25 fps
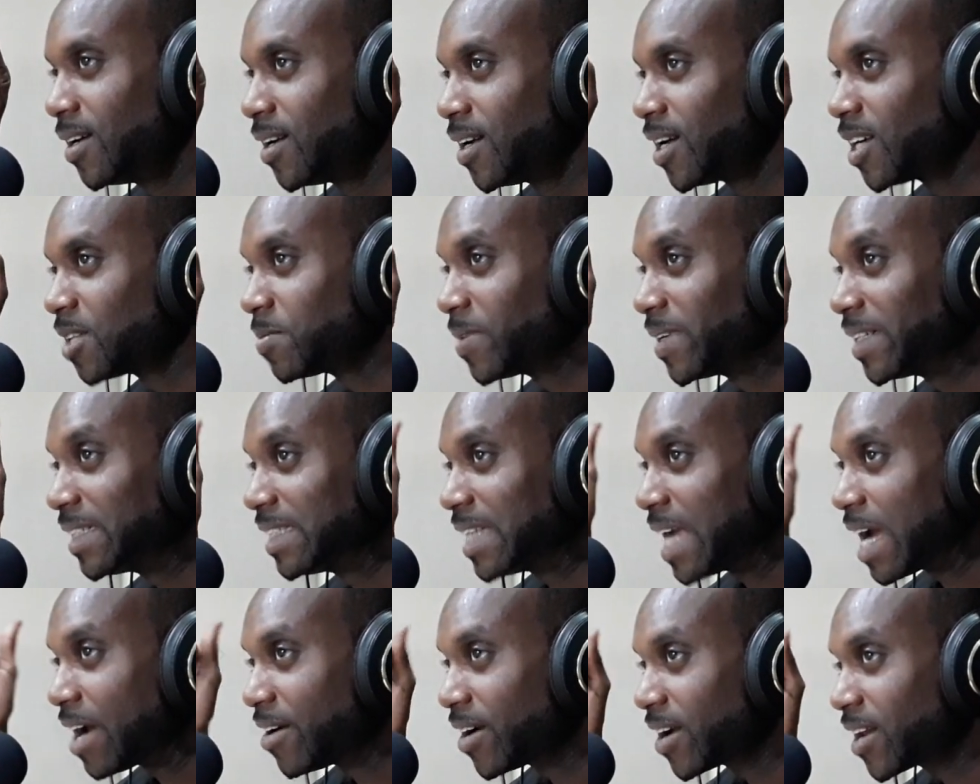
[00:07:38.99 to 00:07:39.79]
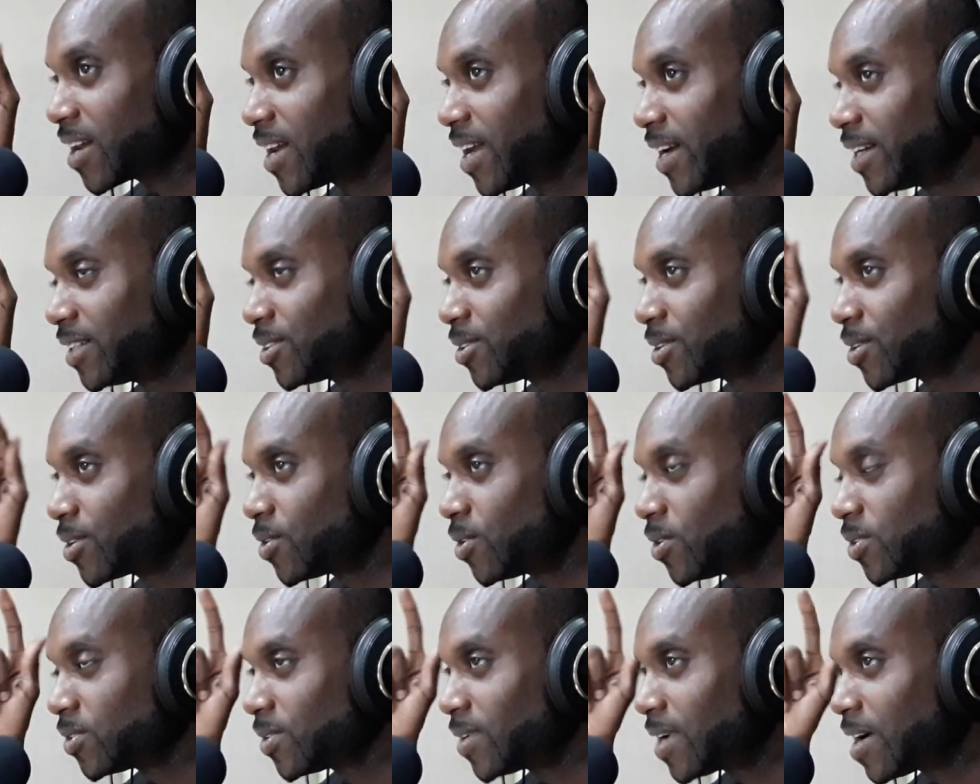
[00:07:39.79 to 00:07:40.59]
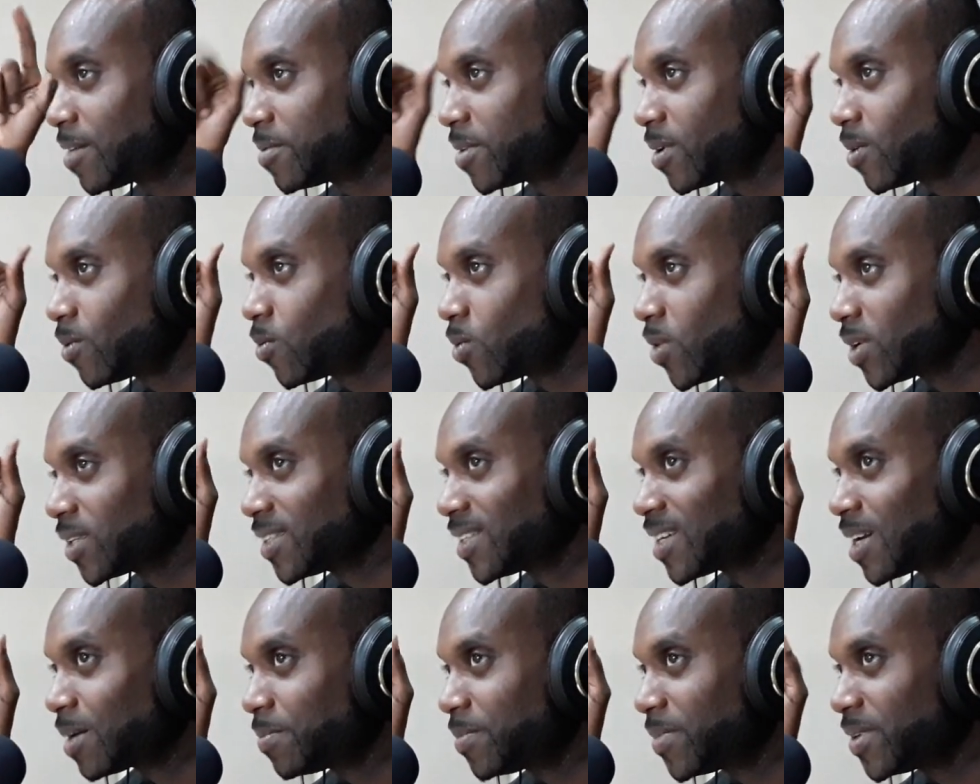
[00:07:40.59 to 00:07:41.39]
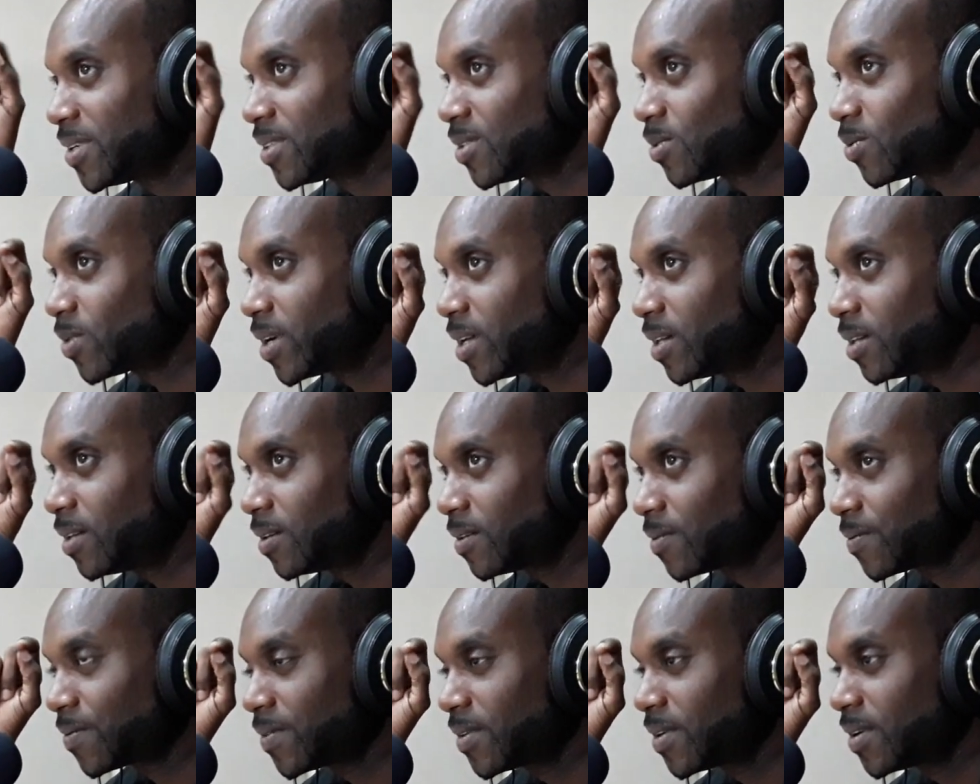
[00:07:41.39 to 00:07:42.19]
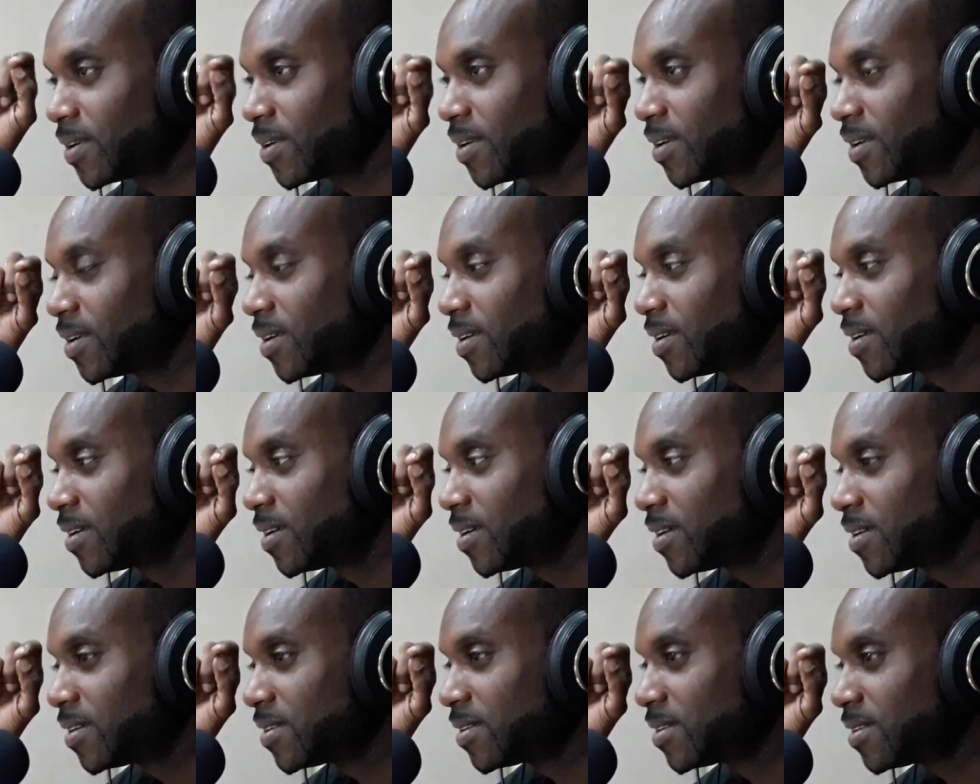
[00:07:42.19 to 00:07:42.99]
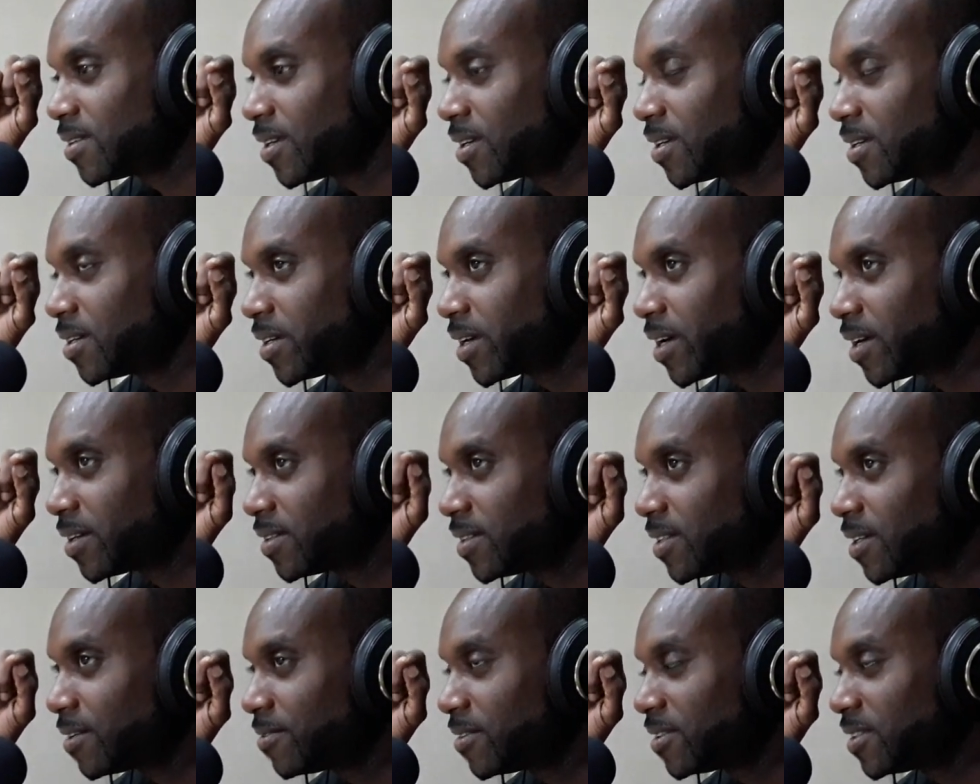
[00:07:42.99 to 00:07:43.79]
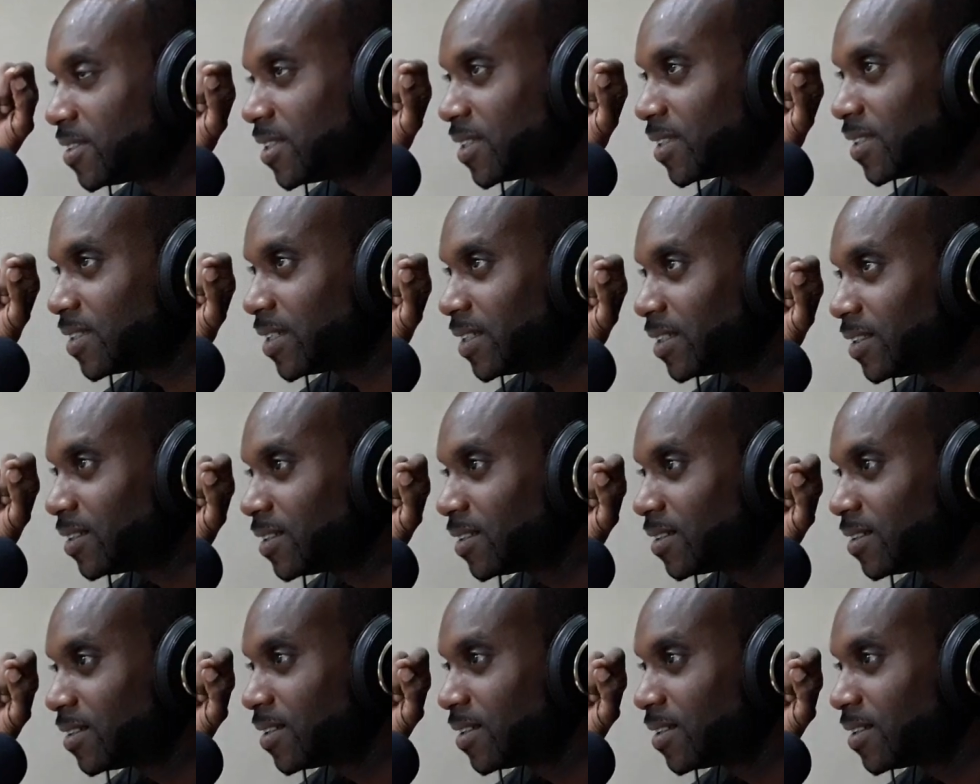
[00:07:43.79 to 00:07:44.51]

That's my direct line, so you could also have me on WhatsApp as well. Yeah, 768.